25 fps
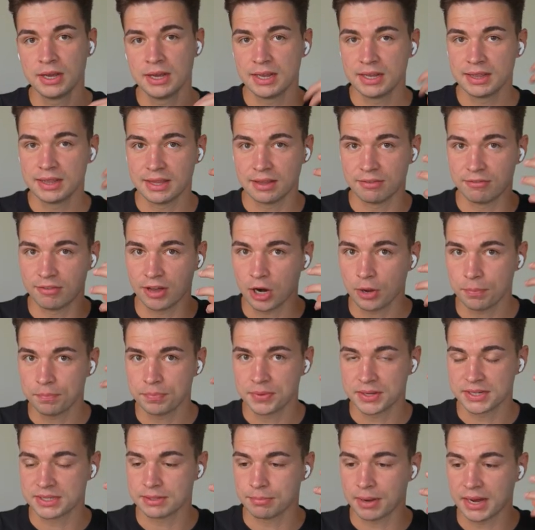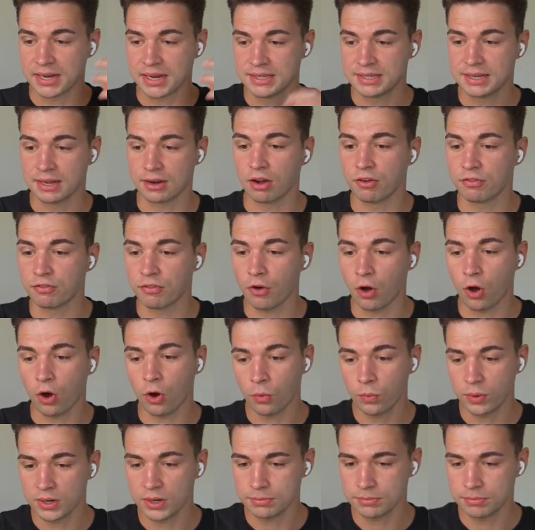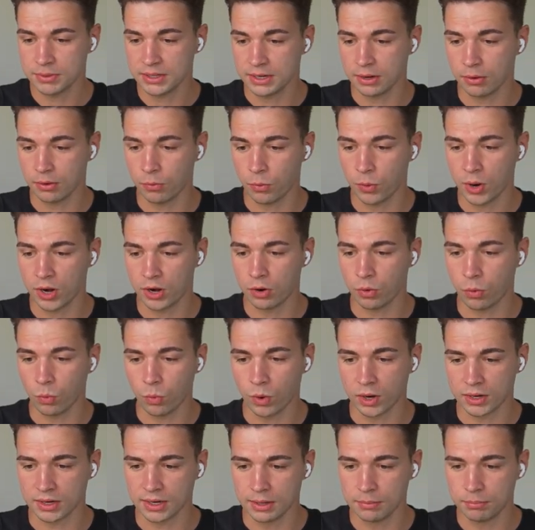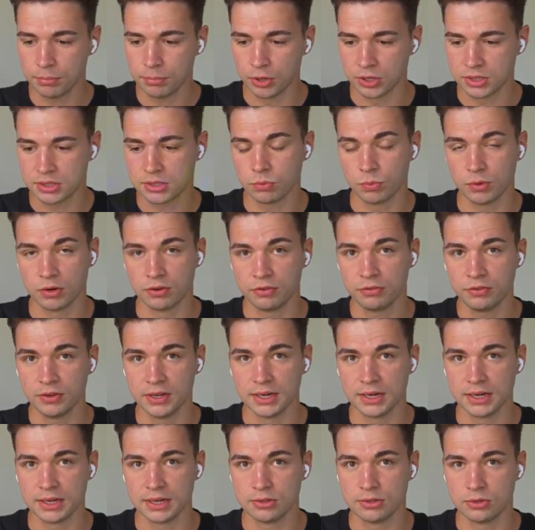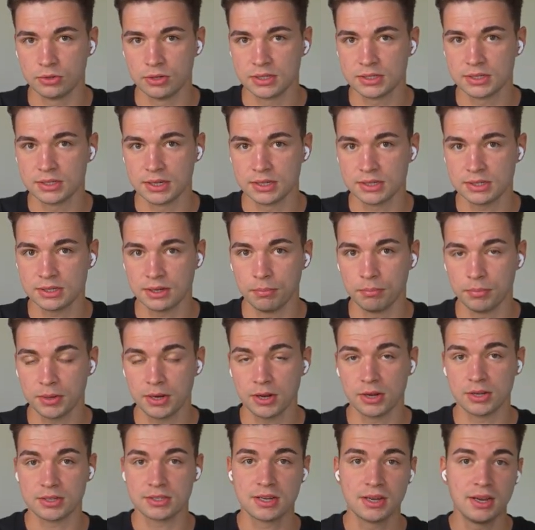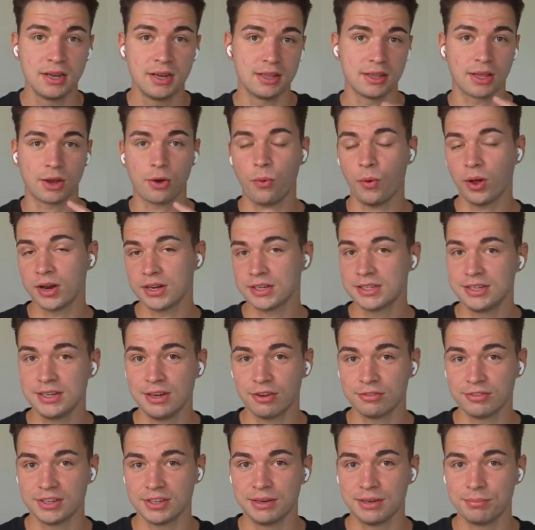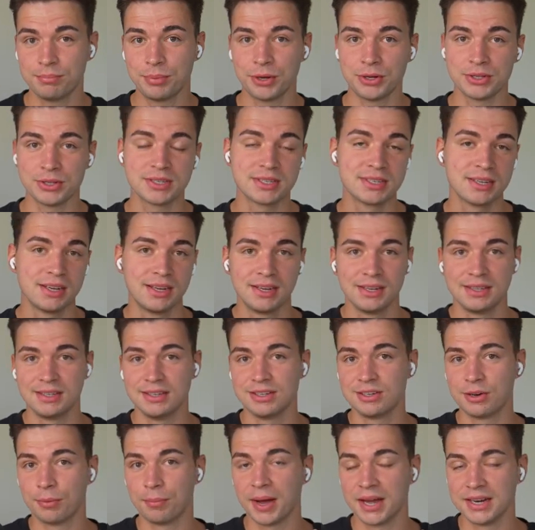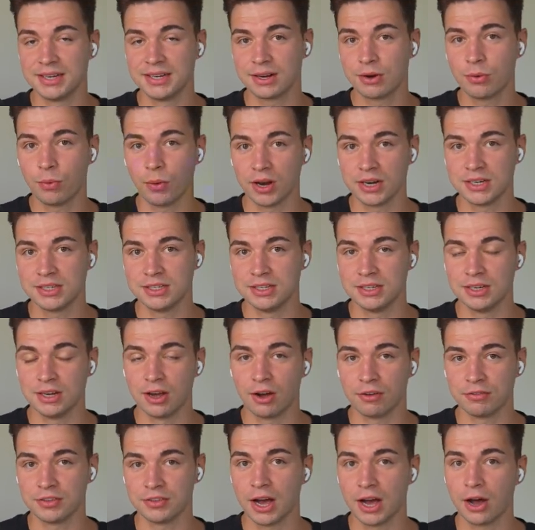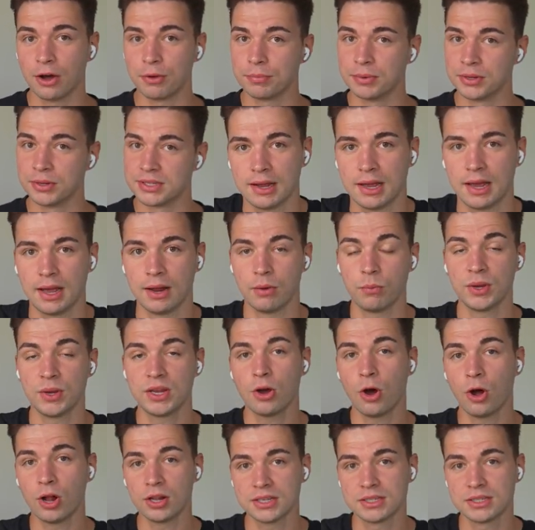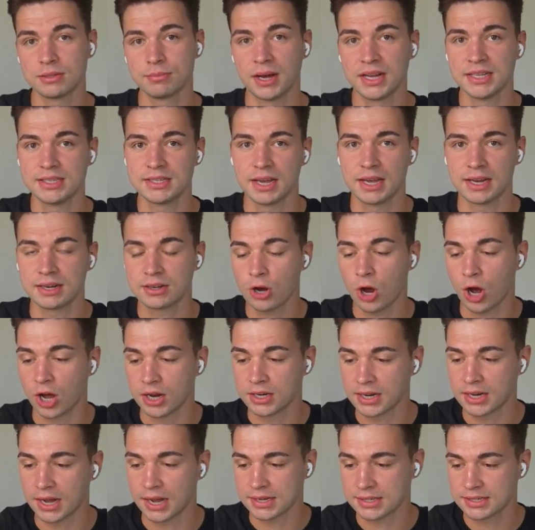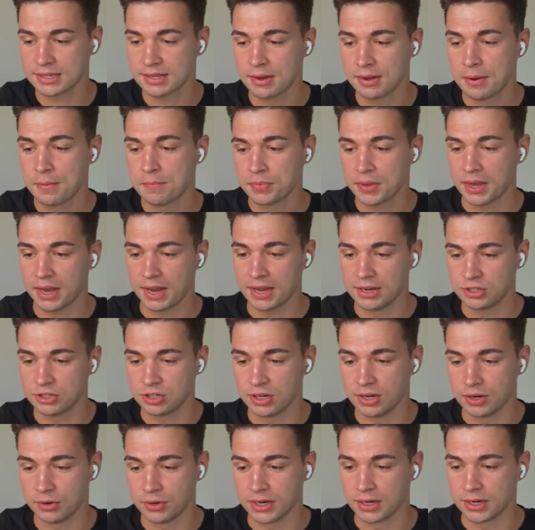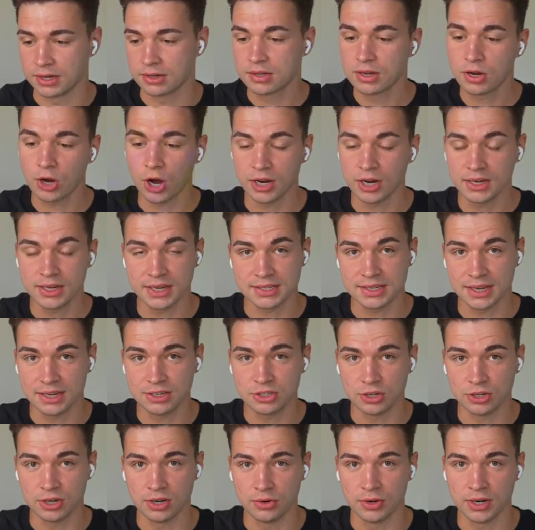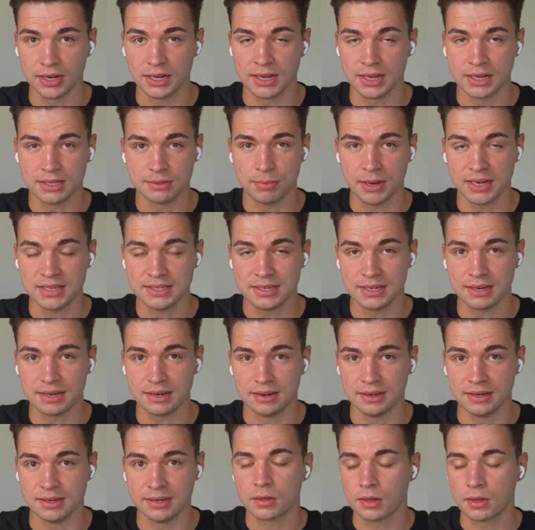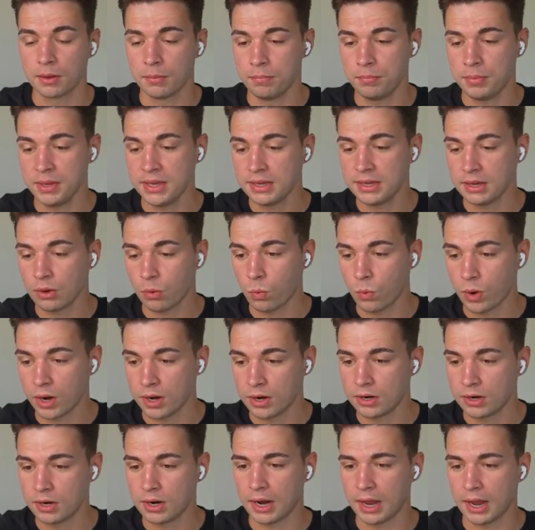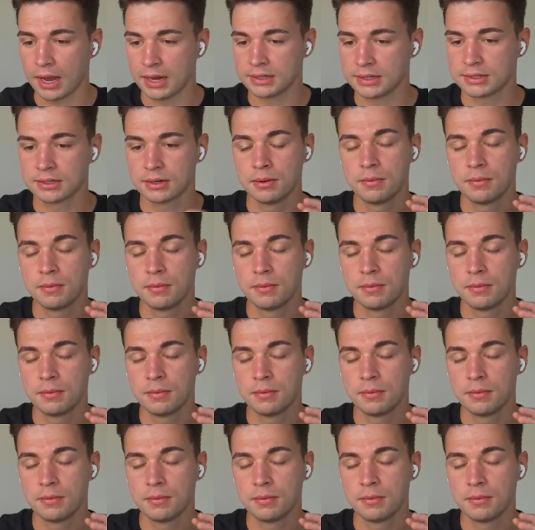develop this mindset of always being aware what inputs we're feeding into the system, because the quality of the inputs determine the quality of the outputs. And we call this mindset context engineering. Context engineering is basically being aware and